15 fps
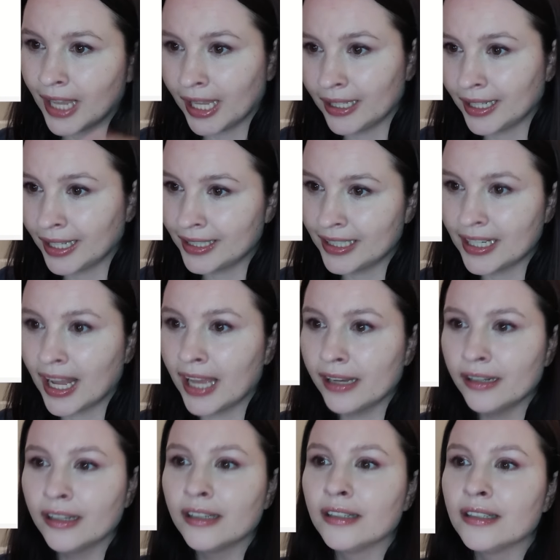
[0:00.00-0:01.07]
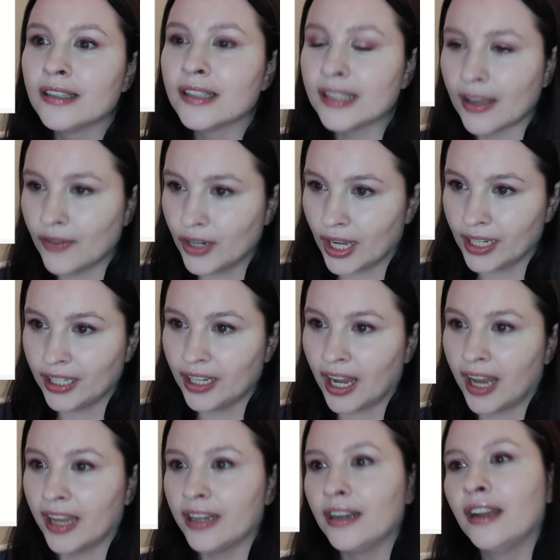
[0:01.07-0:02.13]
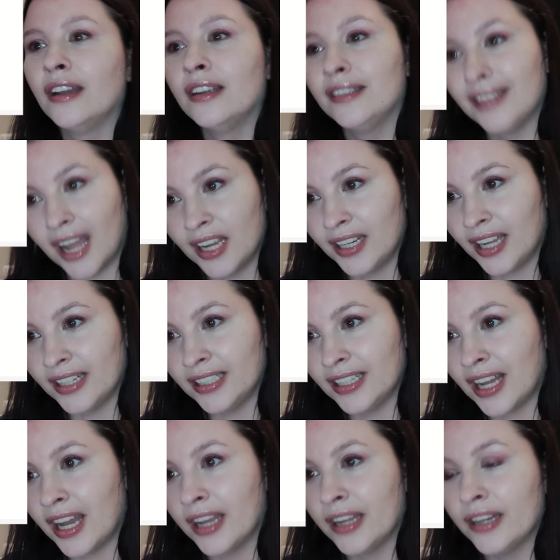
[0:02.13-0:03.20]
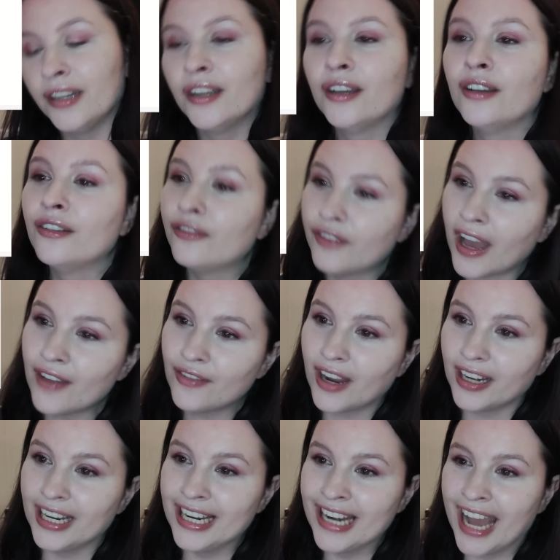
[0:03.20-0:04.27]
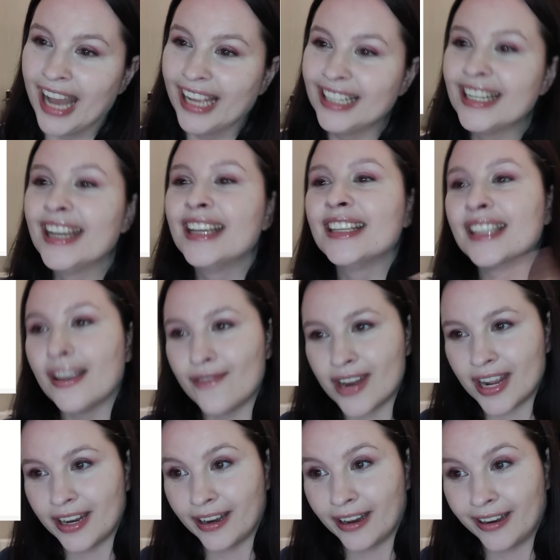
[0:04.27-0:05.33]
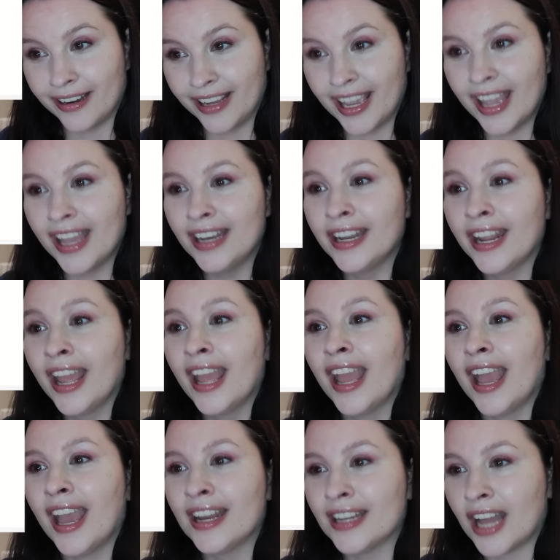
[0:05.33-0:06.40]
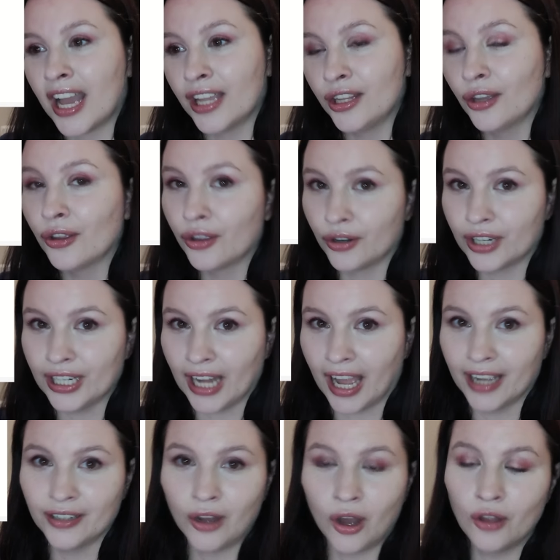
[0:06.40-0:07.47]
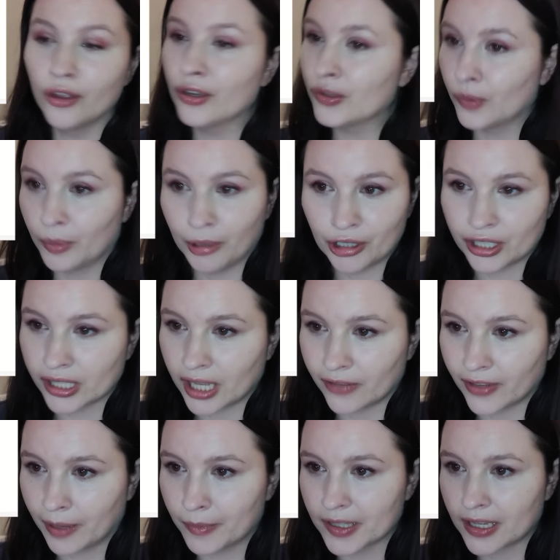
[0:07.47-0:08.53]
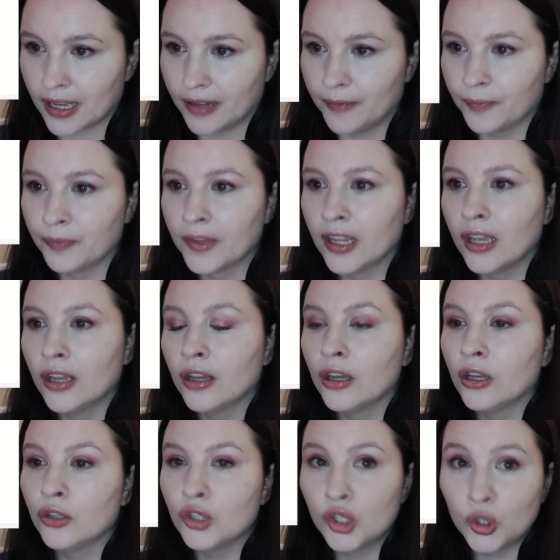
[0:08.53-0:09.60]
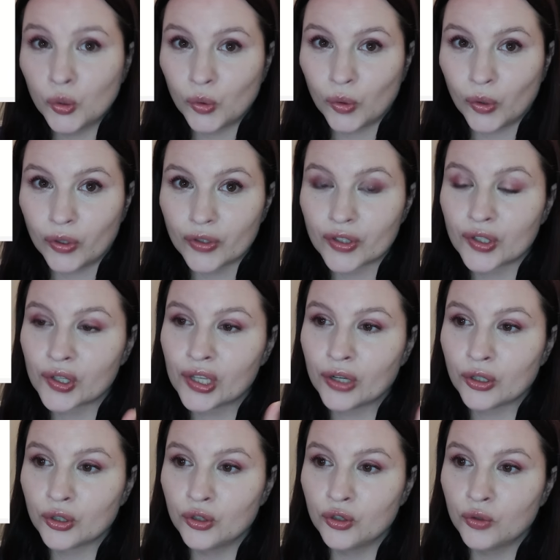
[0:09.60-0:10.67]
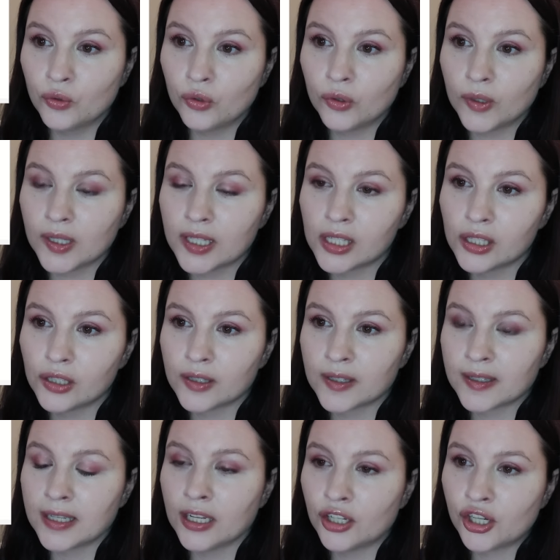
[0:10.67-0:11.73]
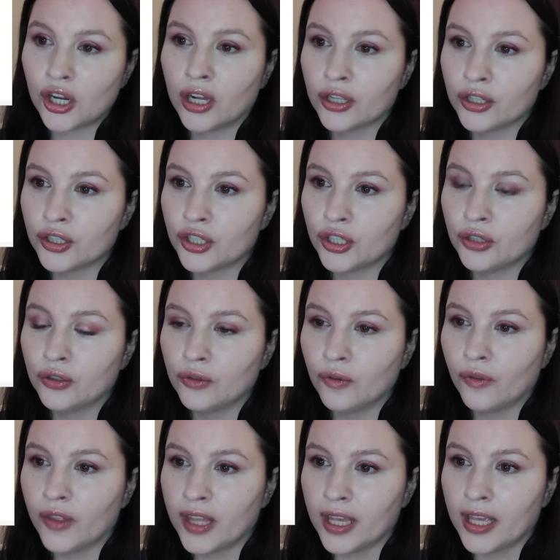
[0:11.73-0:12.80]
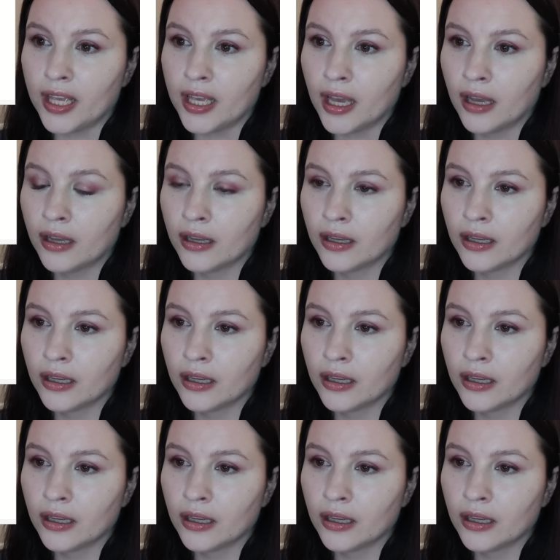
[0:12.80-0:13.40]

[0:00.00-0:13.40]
$8.99, $7.99, $9.99, $5.99, $7.99 again, and $9.39. All those were purchased off Amazon. Jewels. So there's jewels stitched onto the